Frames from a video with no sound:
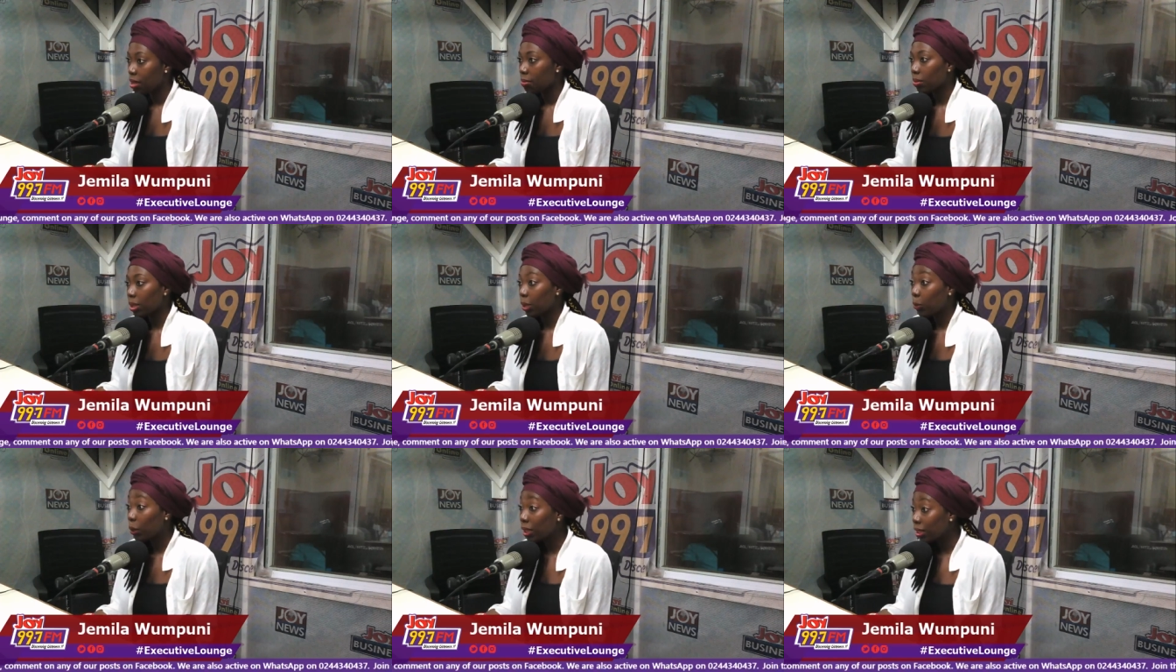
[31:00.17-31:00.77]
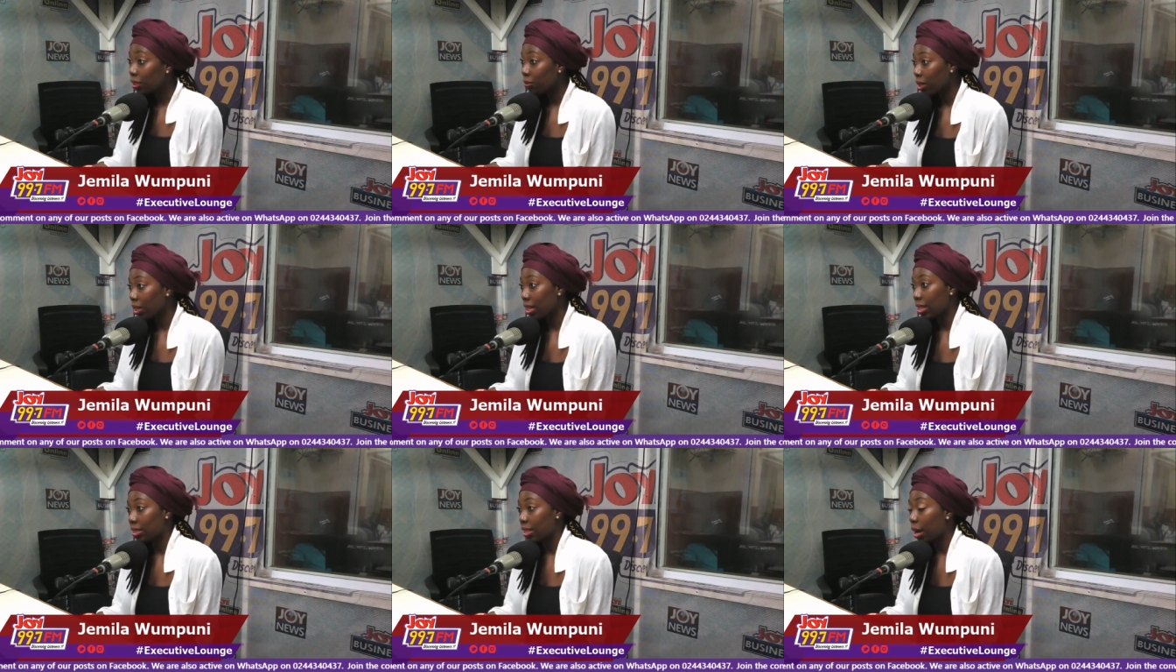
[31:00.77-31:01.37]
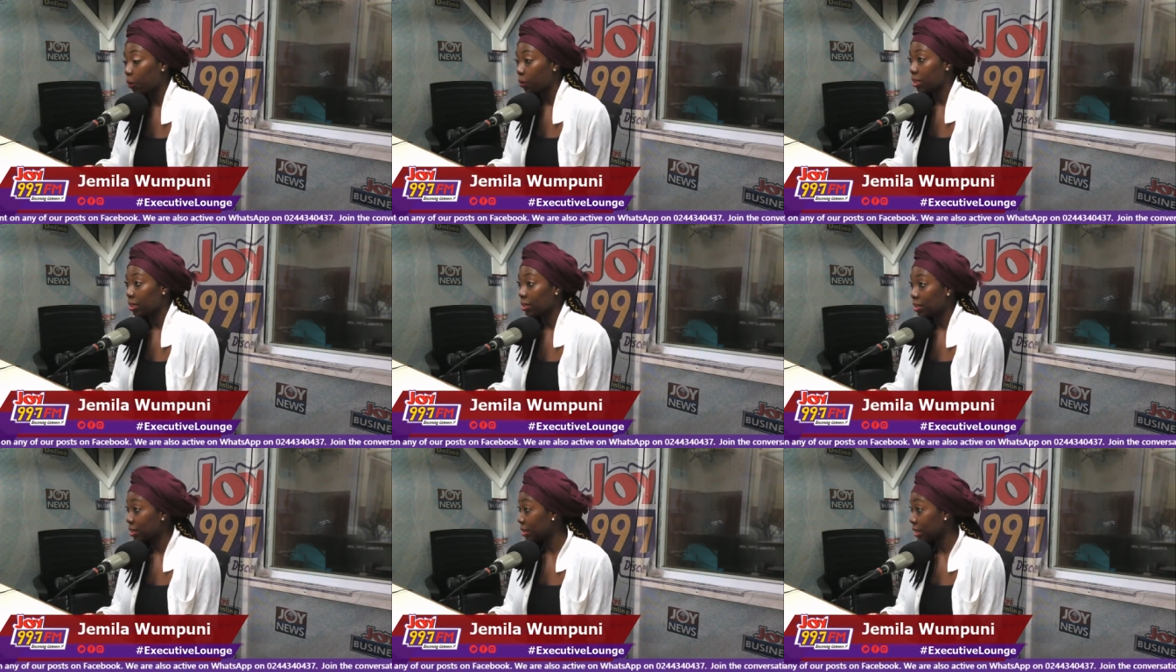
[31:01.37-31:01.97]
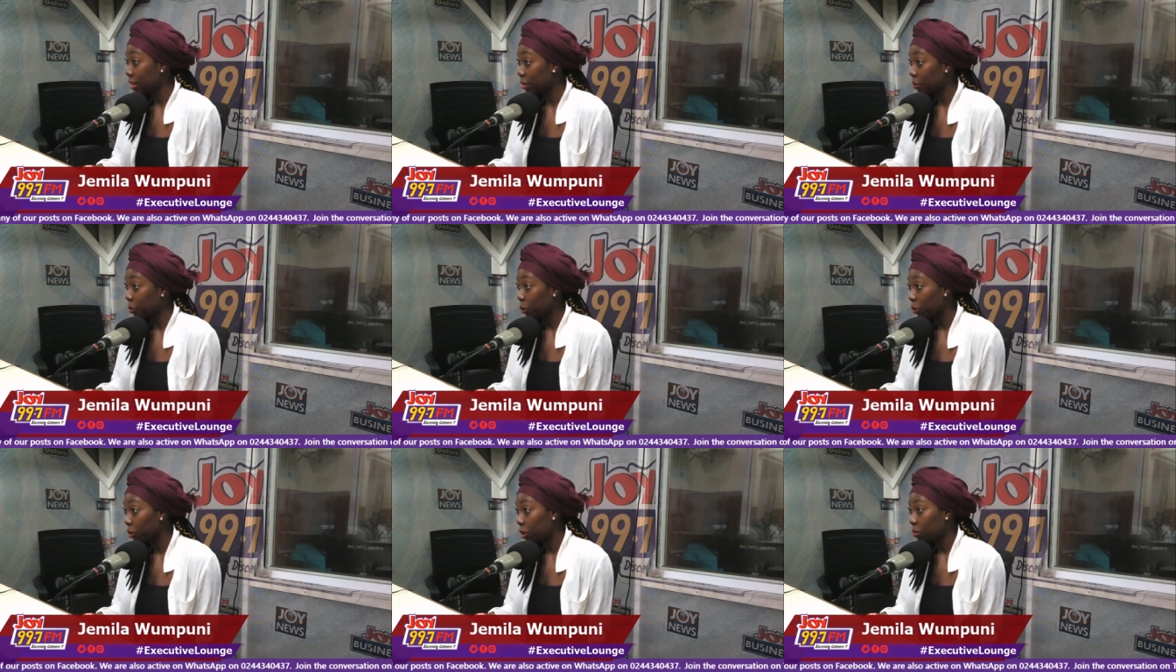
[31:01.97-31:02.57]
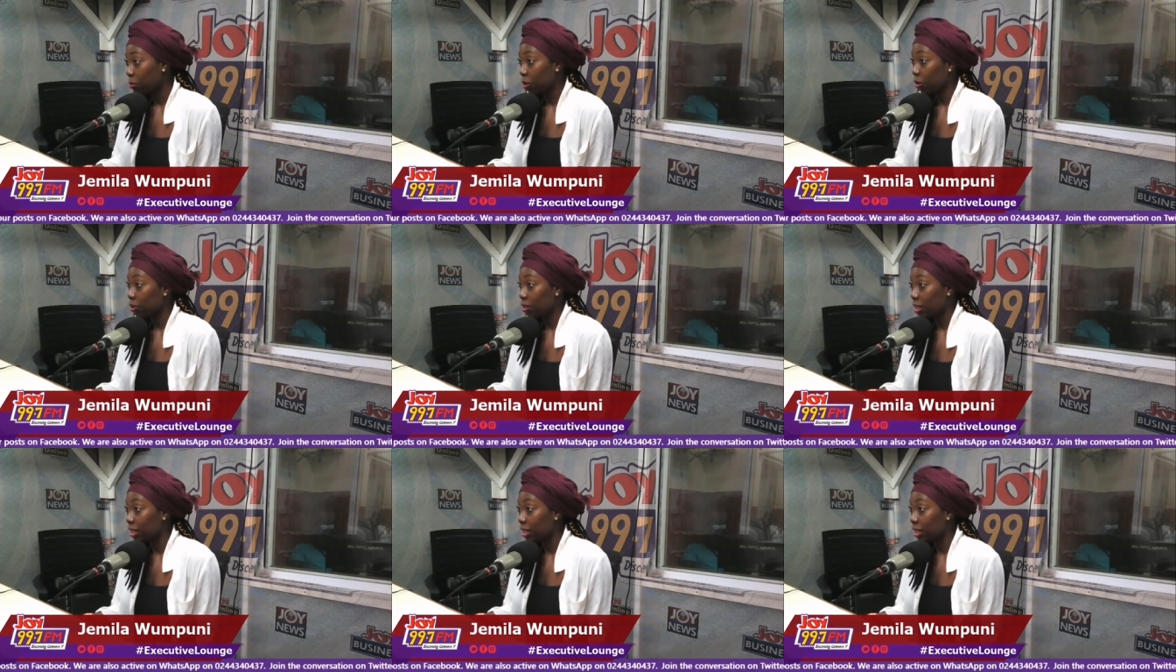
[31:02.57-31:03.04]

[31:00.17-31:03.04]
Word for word: but they quickly realized that wasn't sustainable because they